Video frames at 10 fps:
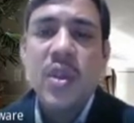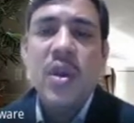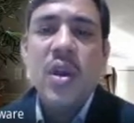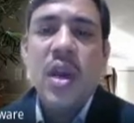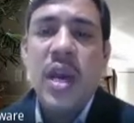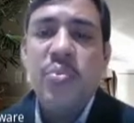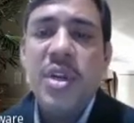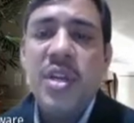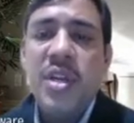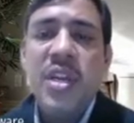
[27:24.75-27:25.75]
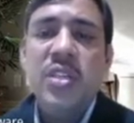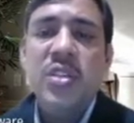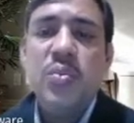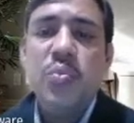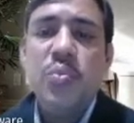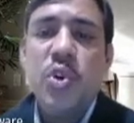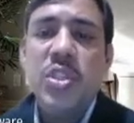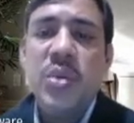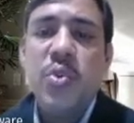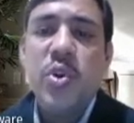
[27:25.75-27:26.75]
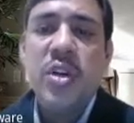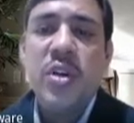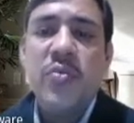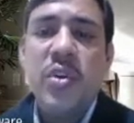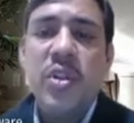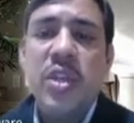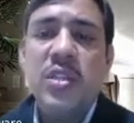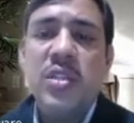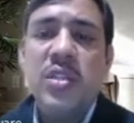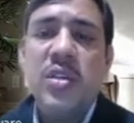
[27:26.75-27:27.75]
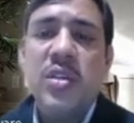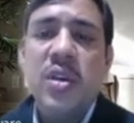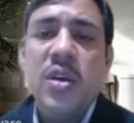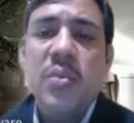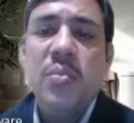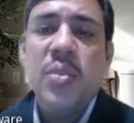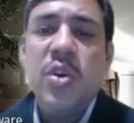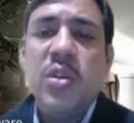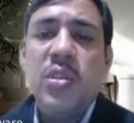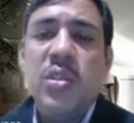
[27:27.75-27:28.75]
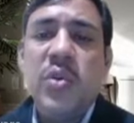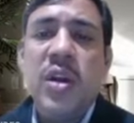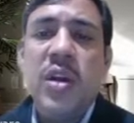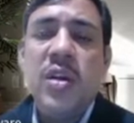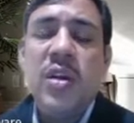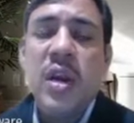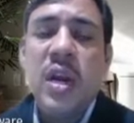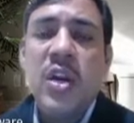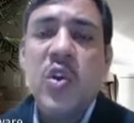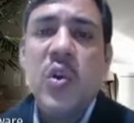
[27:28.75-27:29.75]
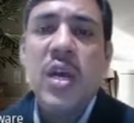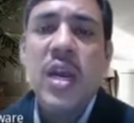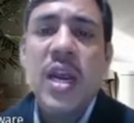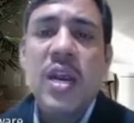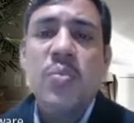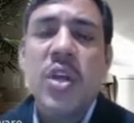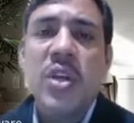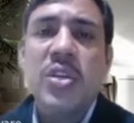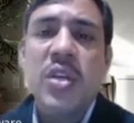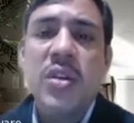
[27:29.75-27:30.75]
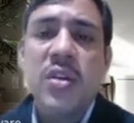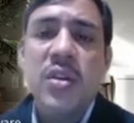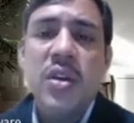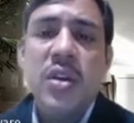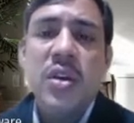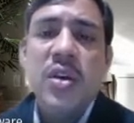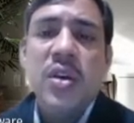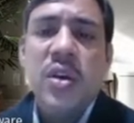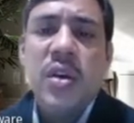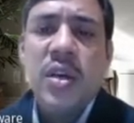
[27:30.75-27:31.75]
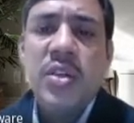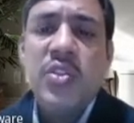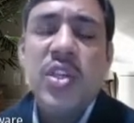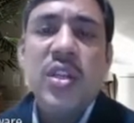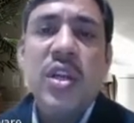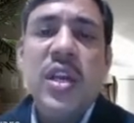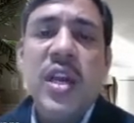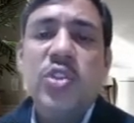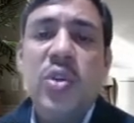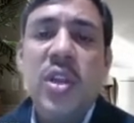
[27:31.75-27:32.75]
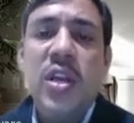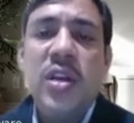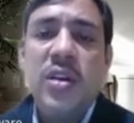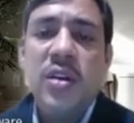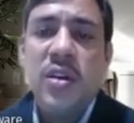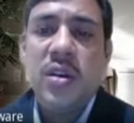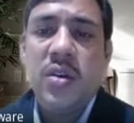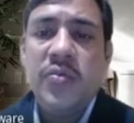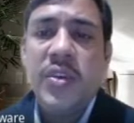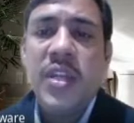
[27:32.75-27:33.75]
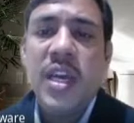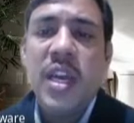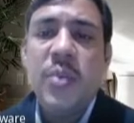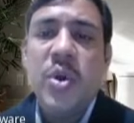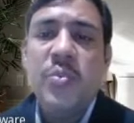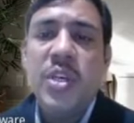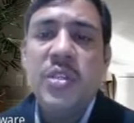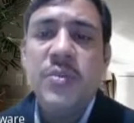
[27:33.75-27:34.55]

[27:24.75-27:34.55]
And metering is most important for this because our control and protection is generally actually with the help of this